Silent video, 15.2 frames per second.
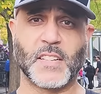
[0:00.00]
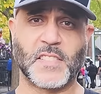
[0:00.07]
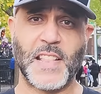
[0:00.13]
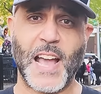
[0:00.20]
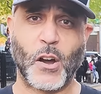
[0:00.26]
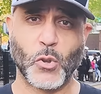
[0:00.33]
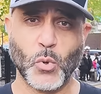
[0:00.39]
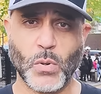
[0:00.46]
is
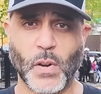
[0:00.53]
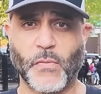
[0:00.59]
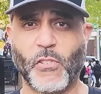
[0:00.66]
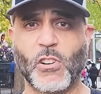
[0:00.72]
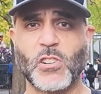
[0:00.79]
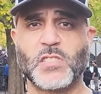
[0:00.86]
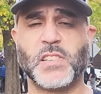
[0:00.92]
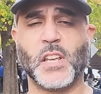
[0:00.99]
now
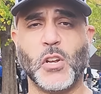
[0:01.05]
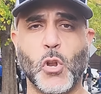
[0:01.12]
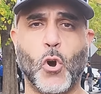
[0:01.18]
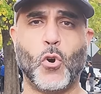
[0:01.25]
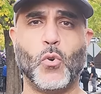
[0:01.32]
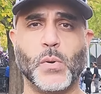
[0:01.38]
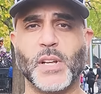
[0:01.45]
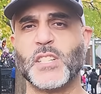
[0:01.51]
universally
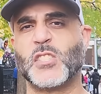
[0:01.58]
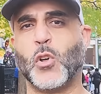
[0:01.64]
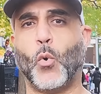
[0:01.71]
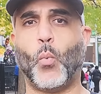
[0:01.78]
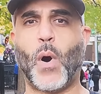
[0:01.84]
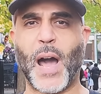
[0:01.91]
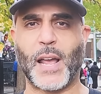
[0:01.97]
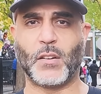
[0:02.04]
known as the
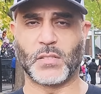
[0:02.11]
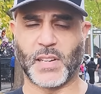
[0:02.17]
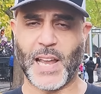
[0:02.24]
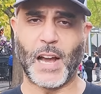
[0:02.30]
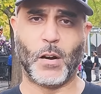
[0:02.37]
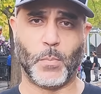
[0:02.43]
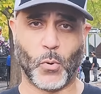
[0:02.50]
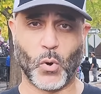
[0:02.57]
Wild
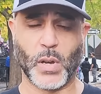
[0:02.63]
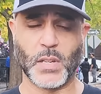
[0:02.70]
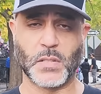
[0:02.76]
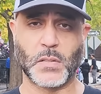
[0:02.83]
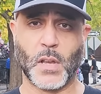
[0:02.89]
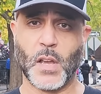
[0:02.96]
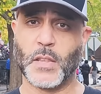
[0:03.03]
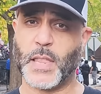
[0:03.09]

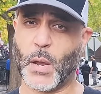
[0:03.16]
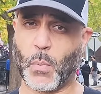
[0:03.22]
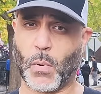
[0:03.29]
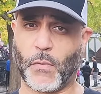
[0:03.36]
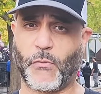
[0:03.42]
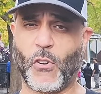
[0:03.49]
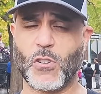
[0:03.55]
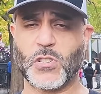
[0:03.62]
Cowboys, they were
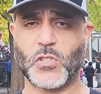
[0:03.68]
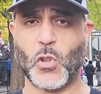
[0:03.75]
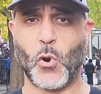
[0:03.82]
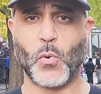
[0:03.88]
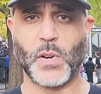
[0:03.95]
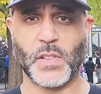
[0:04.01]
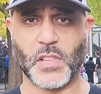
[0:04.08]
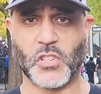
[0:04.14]
first
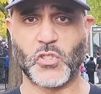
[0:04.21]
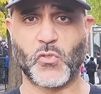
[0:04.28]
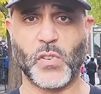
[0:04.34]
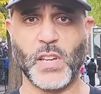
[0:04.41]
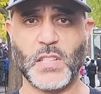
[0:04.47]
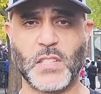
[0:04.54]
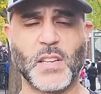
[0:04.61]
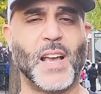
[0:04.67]
known in the
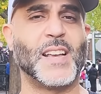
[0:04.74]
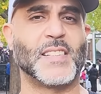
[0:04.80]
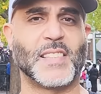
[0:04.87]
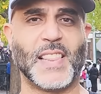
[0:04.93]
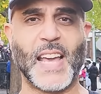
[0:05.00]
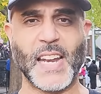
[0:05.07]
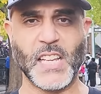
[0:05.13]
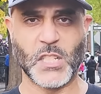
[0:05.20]
streets as
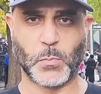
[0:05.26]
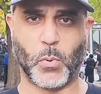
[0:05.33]
Lenny's